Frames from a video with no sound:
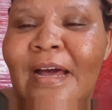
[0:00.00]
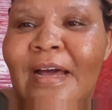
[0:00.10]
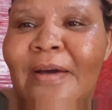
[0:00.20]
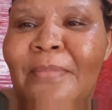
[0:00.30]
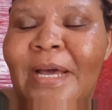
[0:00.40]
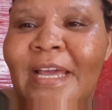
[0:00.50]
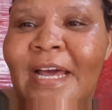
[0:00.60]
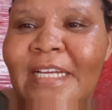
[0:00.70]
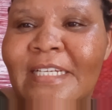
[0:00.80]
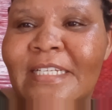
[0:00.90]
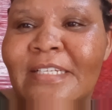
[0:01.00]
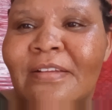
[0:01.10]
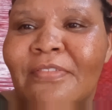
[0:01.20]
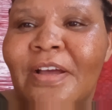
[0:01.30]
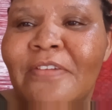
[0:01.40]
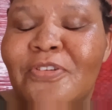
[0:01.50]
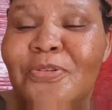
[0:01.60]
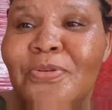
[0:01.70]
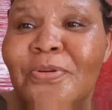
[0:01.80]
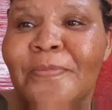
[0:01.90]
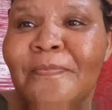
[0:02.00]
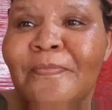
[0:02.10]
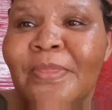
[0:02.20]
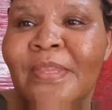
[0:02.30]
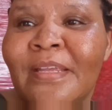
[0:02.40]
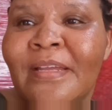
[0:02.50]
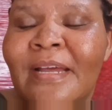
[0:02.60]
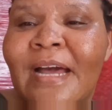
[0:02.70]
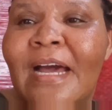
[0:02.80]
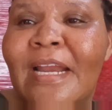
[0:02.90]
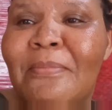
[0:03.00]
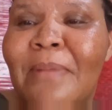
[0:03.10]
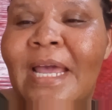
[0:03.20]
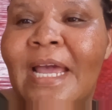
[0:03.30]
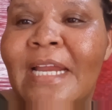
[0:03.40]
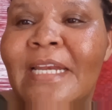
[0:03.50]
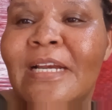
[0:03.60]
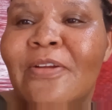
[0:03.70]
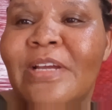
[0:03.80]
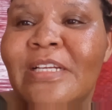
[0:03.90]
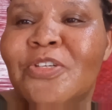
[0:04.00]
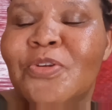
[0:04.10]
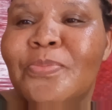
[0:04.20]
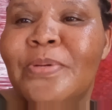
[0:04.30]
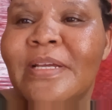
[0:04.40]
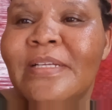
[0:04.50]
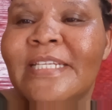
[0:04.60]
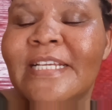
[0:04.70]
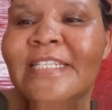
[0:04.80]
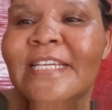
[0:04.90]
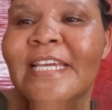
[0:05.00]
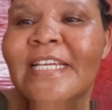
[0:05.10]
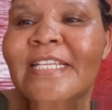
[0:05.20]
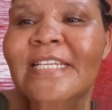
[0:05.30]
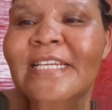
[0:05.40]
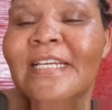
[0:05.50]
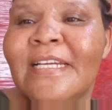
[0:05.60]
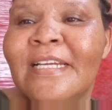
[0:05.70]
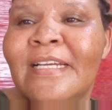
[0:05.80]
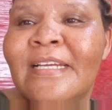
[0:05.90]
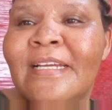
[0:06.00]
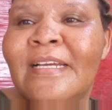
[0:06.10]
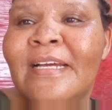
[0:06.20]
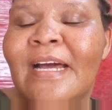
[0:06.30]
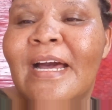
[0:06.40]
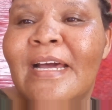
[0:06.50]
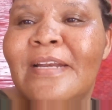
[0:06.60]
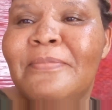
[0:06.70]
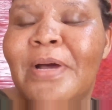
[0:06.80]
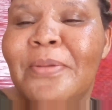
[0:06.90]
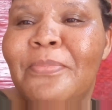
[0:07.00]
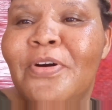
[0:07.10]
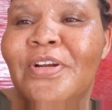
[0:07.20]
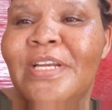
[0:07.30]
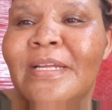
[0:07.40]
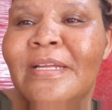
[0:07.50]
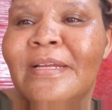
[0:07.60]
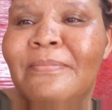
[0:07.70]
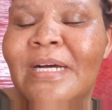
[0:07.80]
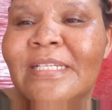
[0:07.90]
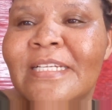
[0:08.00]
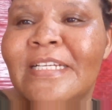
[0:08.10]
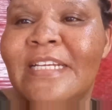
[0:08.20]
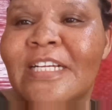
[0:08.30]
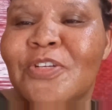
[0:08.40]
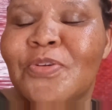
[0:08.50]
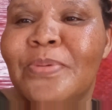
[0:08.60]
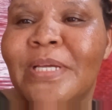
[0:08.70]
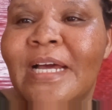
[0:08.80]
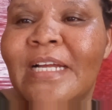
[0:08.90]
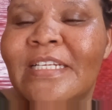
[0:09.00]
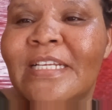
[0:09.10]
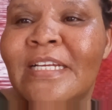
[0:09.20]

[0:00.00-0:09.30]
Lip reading: My height is 5'2", and my ideal weight should be 60 kg, and my body mass index should be at